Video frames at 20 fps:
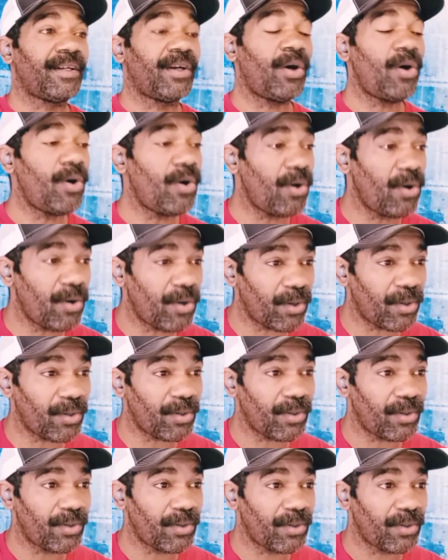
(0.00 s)

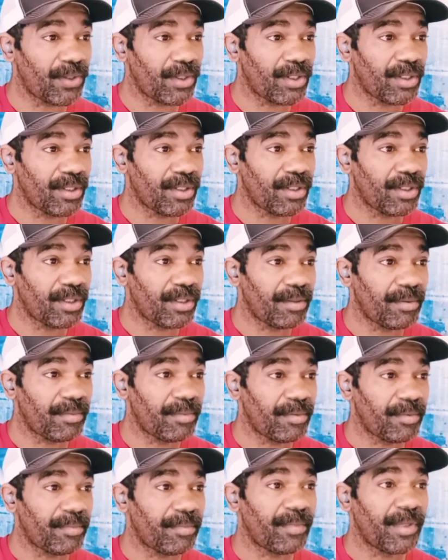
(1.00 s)
oh,
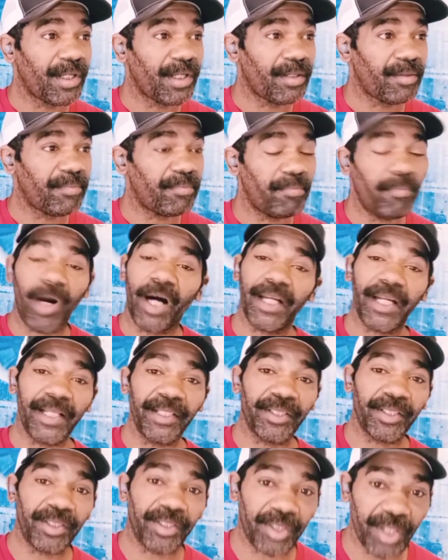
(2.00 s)
might I
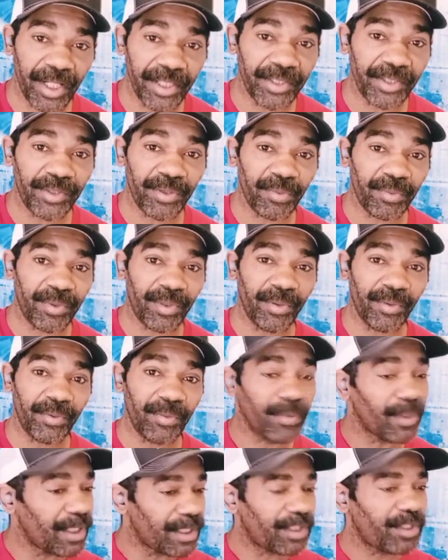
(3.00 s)
suggest you do
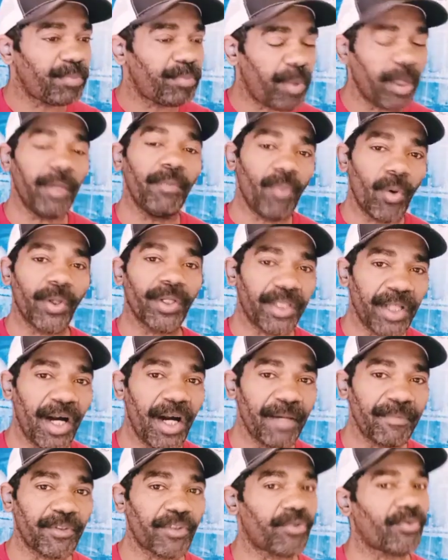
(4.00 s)
spend more
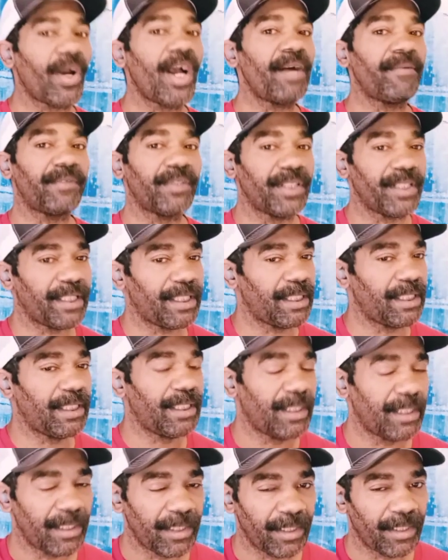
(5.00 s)
time traveling
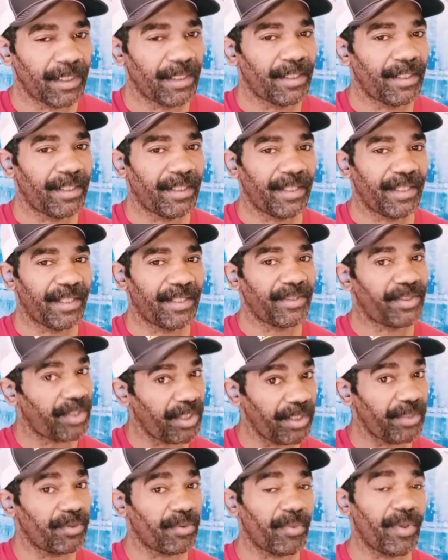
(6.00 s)
and
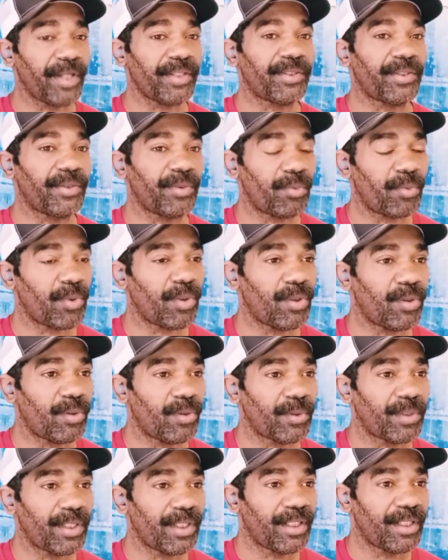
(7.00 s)
seeing the rest of the
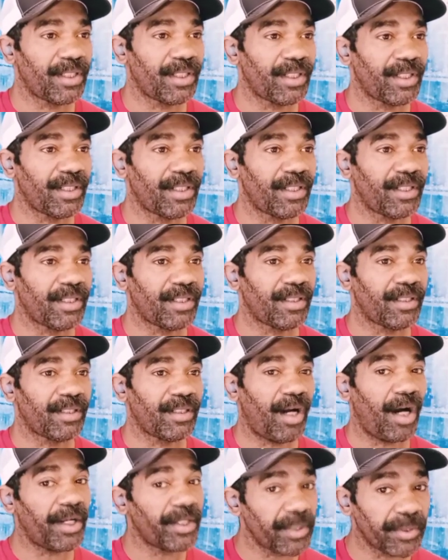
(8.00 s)
world.
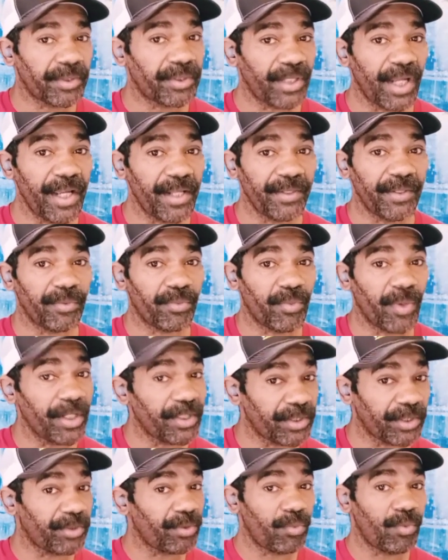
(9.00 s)
Understand the
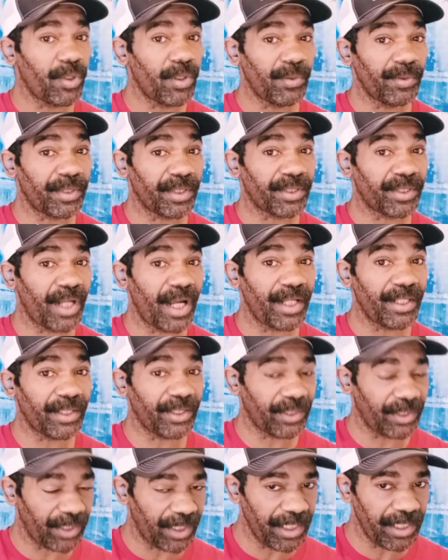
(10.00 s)
rest of the world does not
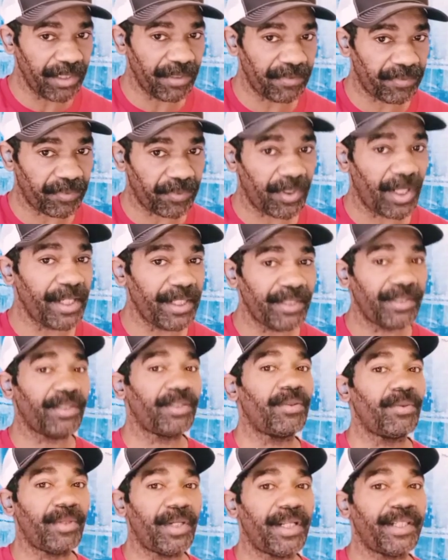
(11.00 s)
live like the
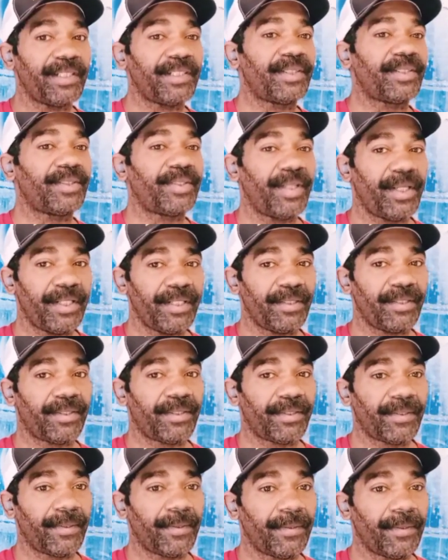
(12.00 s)
United
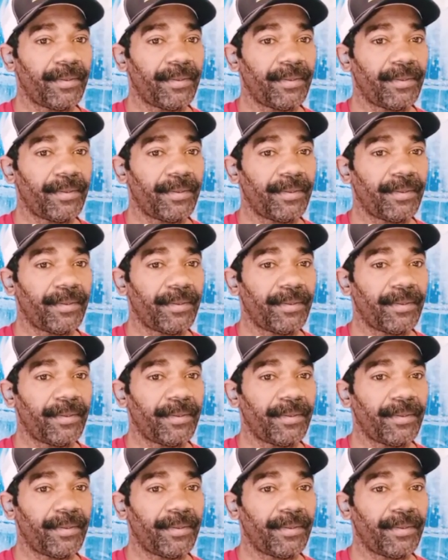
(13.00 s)
States.